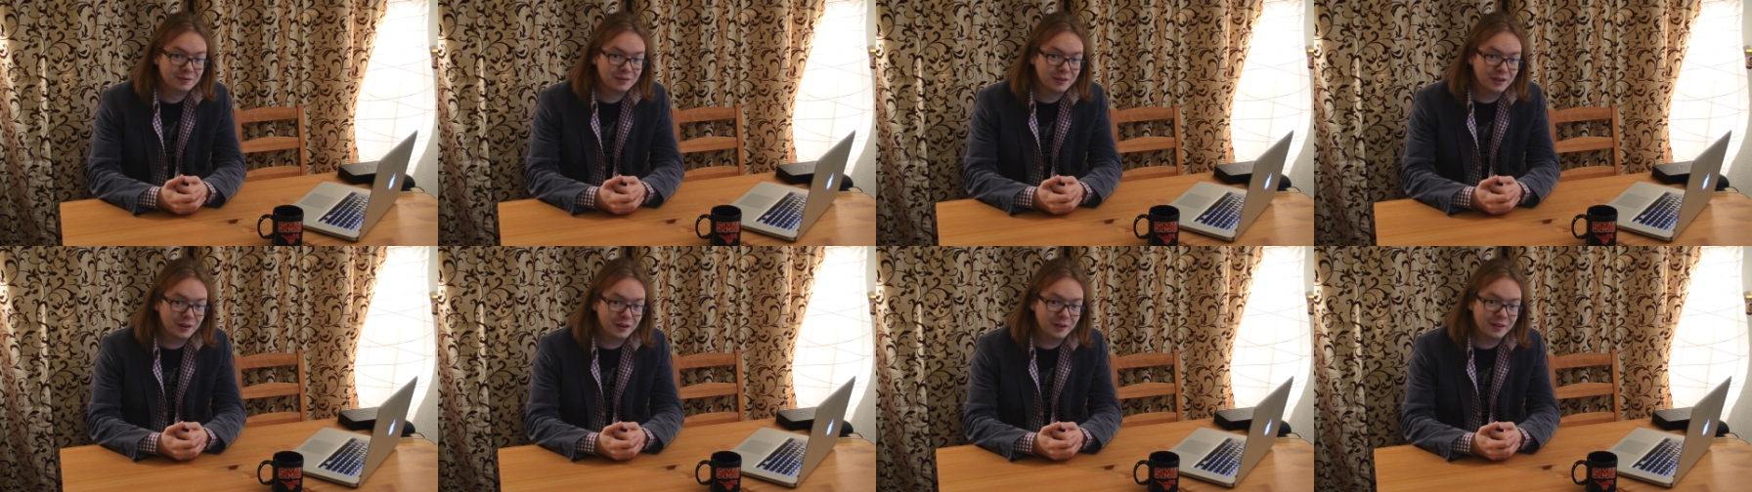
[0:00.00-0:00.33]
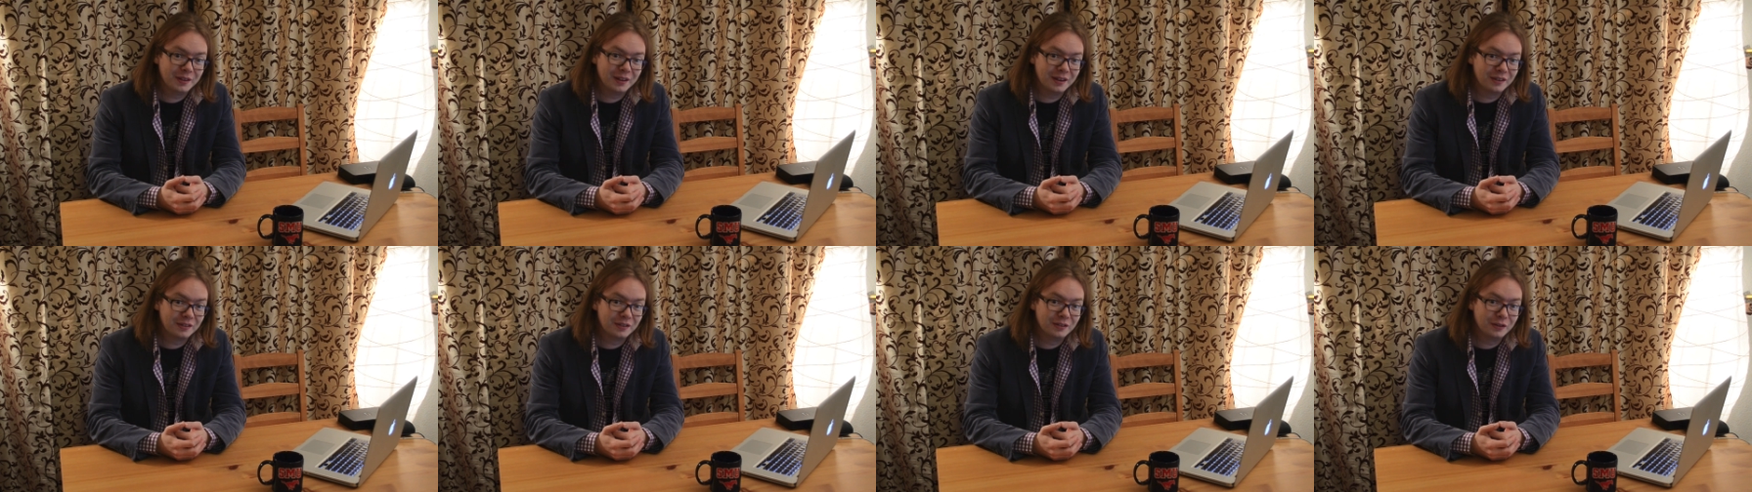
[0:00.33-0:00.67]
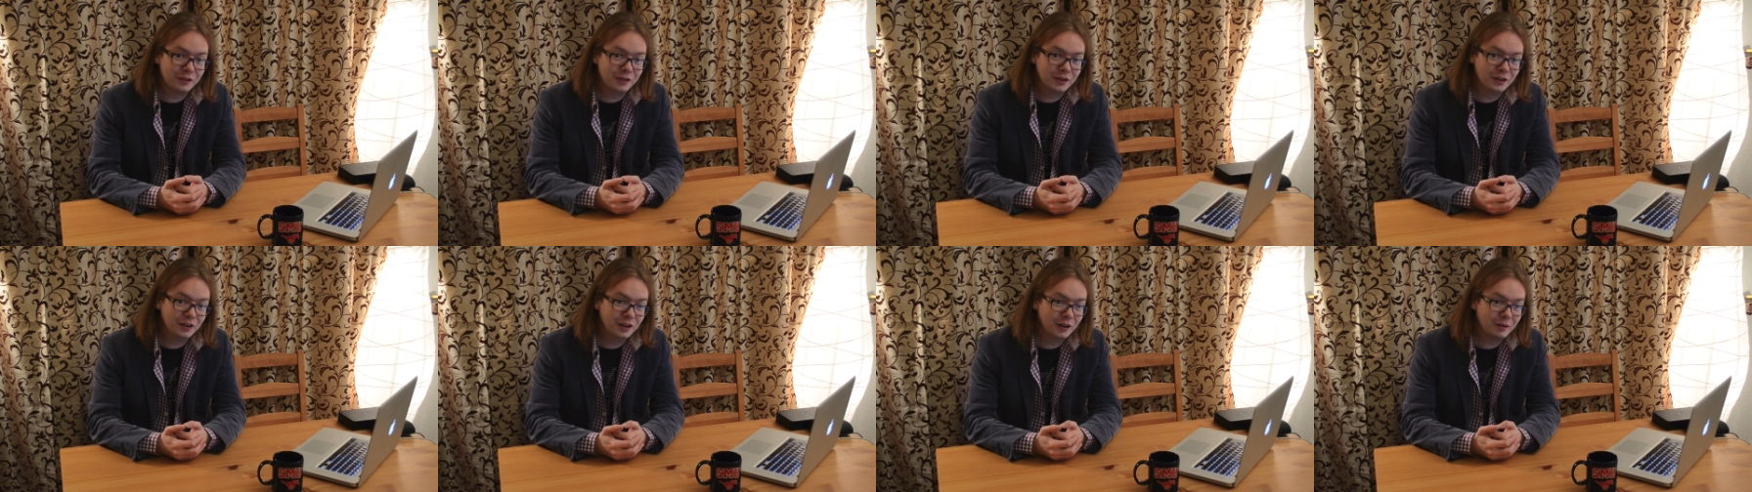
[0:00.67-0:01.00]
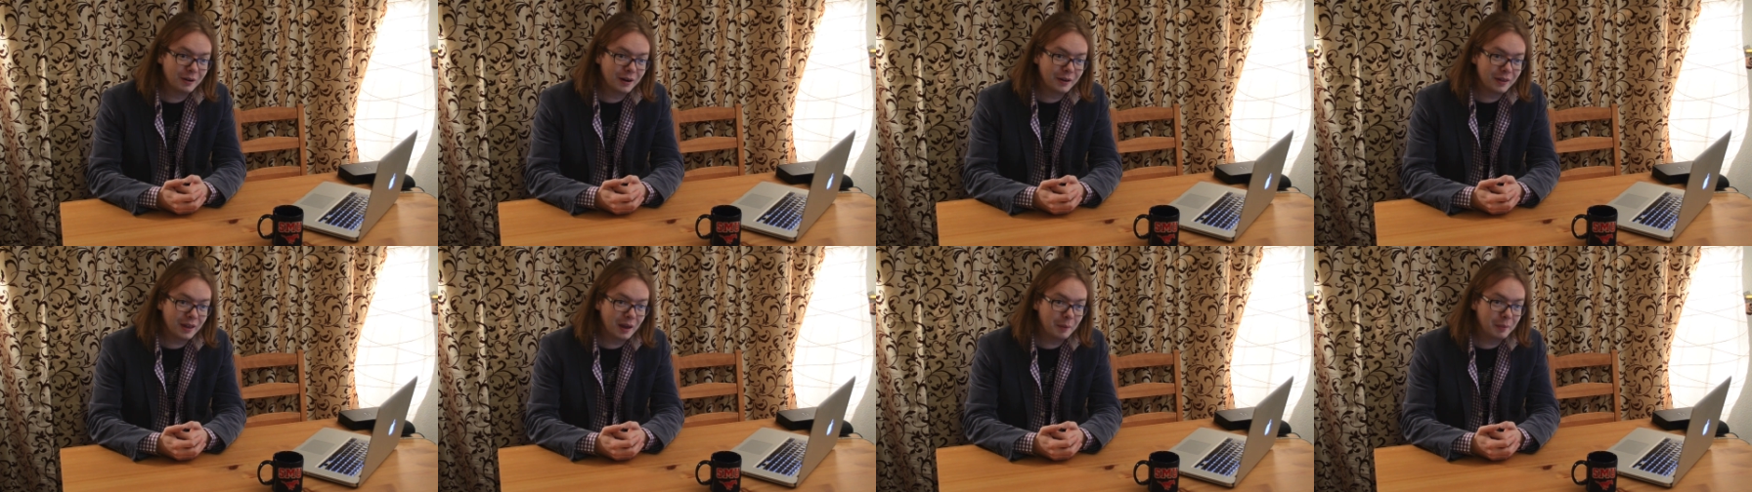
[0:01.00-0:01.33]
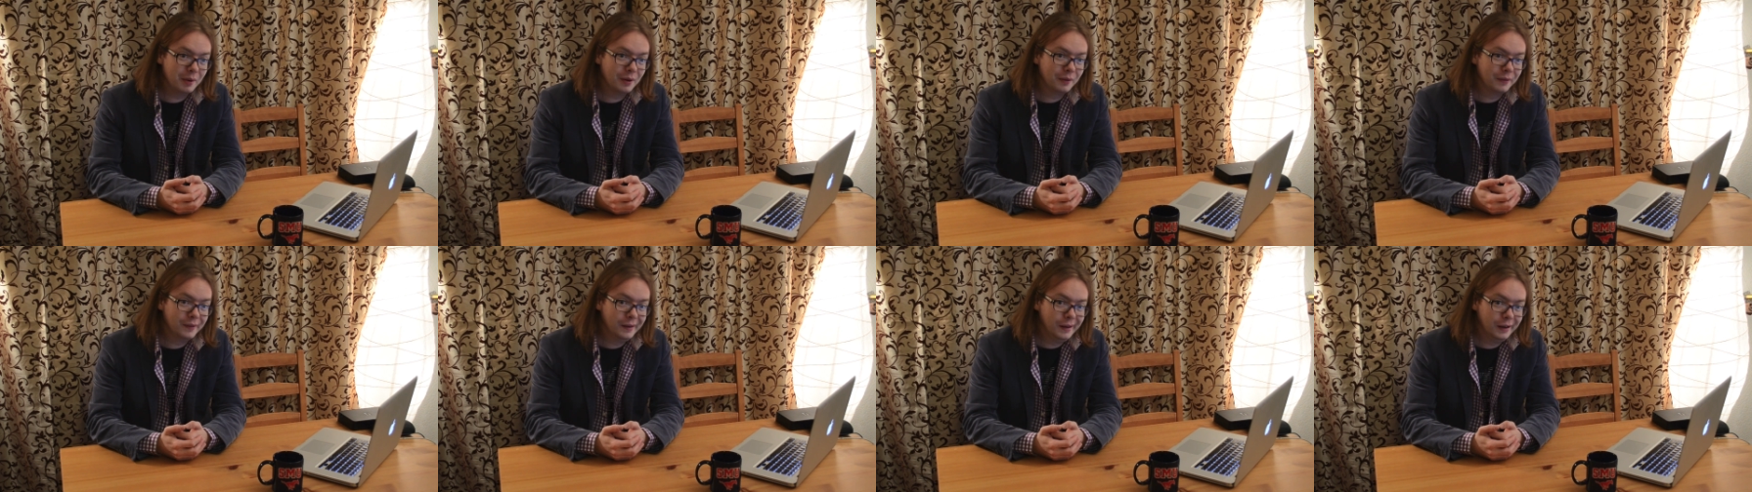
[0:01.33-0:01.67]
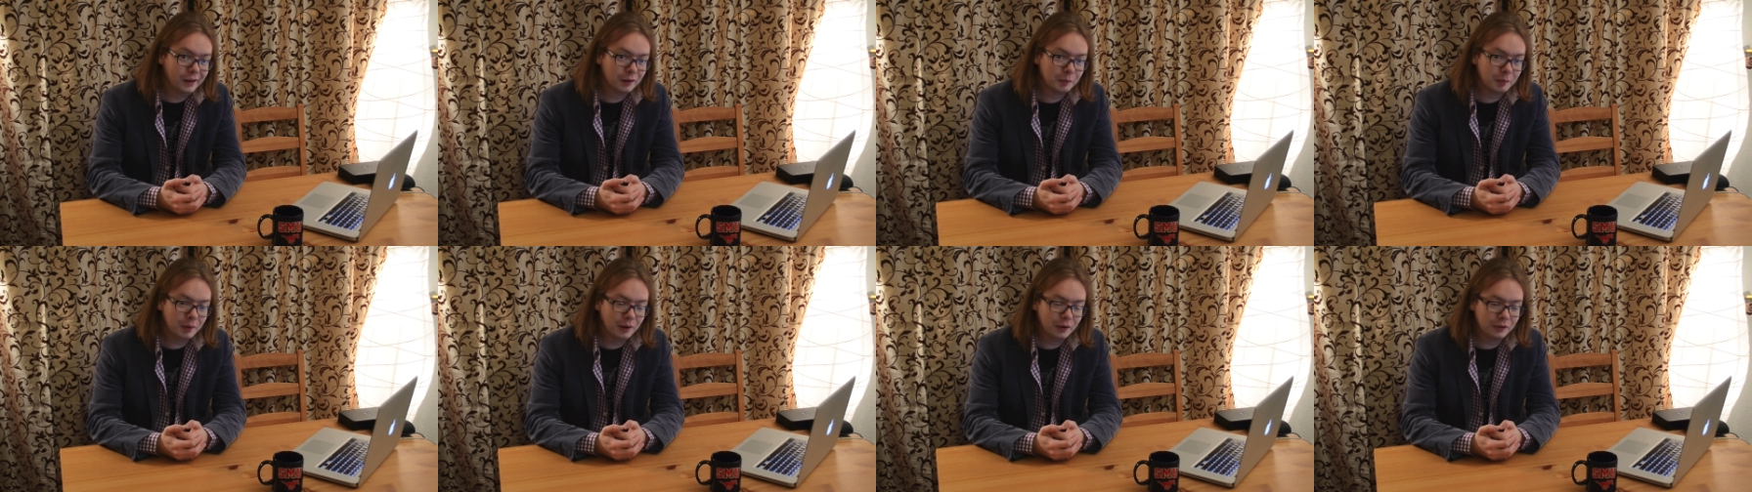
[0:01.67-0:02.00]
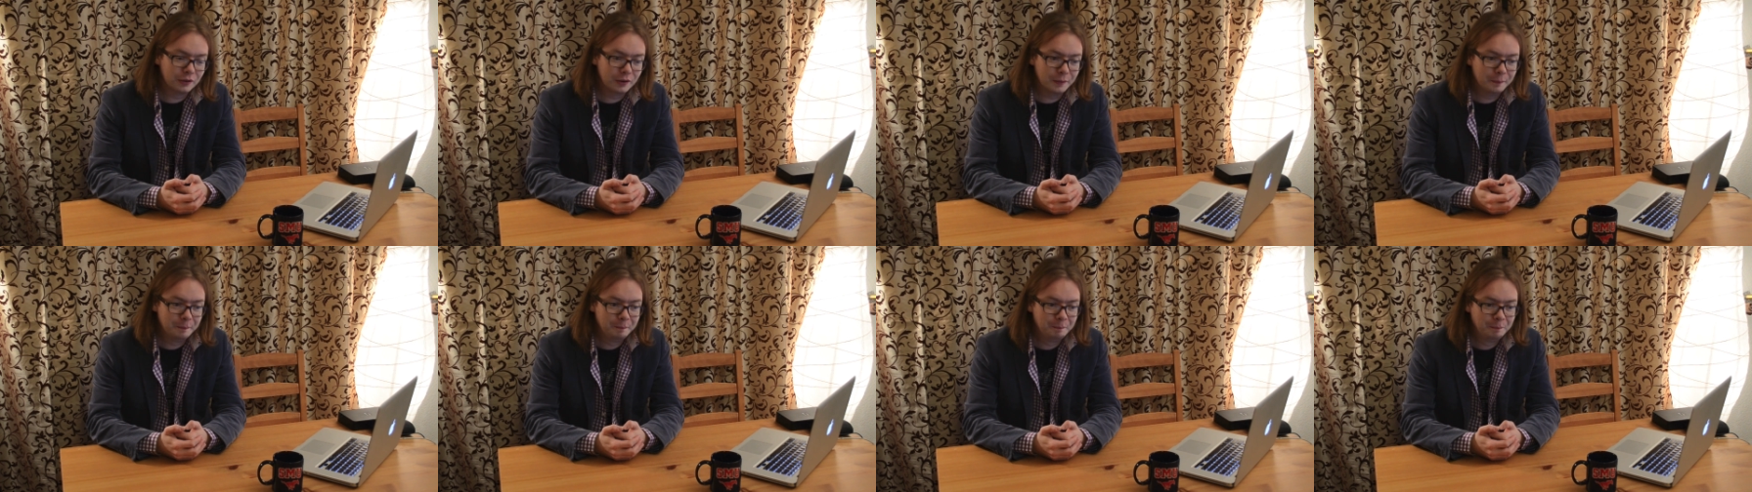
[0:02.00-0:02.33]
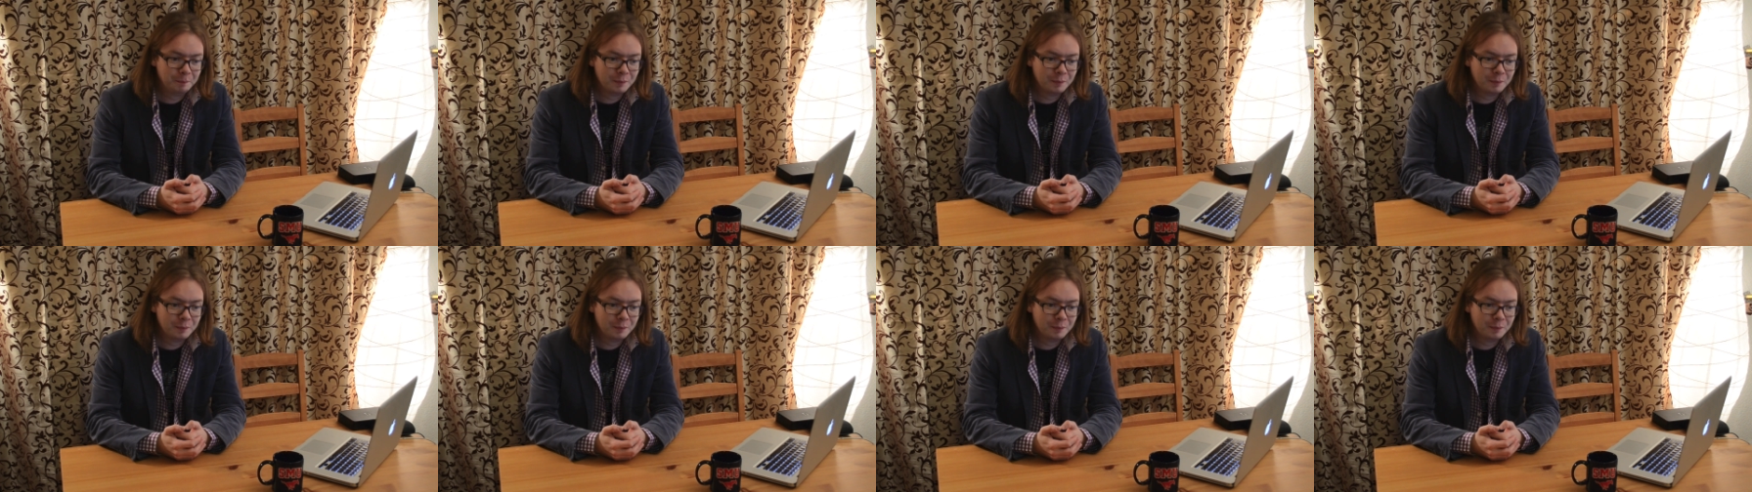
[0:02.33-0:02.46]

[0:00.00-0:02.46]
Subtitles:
that there's nothing new out there beyond the Higgs boson.